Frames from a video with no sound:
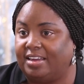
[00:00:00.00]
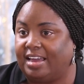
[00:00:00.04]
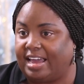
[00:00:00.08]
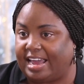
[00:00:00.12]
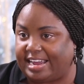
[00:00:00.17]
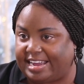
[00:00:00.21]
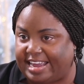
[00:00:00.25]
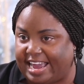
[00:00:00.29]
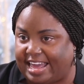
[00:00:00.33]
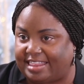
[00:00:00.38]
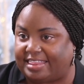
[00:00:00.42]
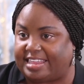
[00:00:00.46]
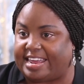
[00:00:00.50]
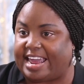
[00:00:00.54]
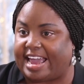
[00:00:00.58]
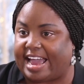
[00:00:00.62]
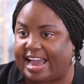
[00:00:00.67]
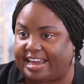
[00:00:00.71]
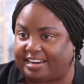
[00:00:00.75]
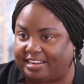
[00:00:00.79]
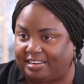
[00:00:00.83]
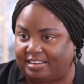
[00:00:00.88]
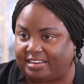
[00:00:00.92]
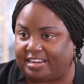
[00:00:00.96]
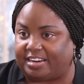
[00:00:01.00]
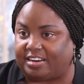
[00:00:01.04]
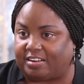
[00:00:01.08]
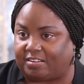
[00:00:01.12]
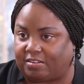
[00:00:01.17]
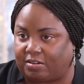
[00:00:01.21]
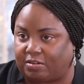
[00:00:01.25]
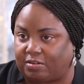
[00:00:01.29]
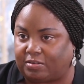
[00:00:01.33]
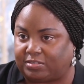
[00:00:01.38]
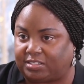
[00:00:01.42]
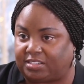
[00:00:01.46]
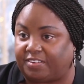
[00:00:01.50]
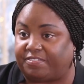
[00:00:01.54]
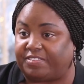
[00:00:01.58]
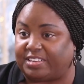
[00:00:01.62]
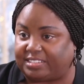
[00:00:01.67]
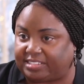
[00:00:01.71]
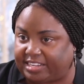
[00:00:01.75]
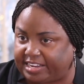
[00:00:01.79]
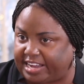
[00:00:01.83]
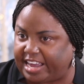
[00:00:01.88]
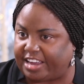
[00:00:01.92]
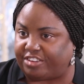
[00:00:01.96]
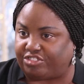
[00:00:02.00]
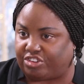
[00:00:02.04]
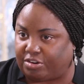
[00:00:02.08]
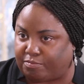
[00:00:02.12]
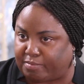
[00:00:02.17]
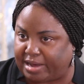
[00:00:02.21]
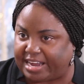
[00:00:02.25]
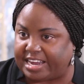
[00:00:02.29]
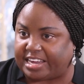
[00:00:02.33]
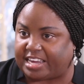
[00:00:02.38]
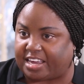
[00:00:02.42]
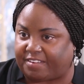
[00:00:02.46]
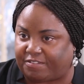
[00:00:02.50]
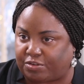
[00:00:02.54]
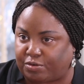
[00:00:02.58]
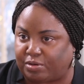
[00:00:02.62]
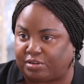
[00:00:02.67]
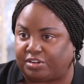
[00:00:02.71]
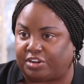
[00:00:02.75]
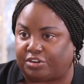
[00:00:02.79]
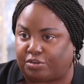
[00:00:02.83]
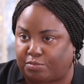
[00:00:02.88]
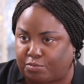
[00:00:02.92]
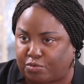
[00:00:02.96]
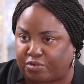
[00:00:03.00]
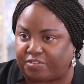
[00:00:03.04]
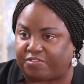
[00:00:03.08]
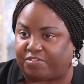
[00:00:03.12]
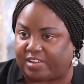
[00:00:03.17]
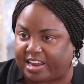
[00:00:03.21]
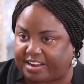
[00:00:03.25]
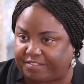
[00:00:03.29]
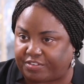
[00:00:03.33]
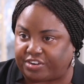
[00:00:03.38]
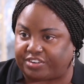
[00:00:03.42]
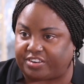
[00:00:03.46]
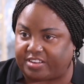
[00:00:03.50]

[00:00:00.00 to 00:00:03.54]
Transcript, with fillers: Again, the analytical sophistication might give you a little more flavor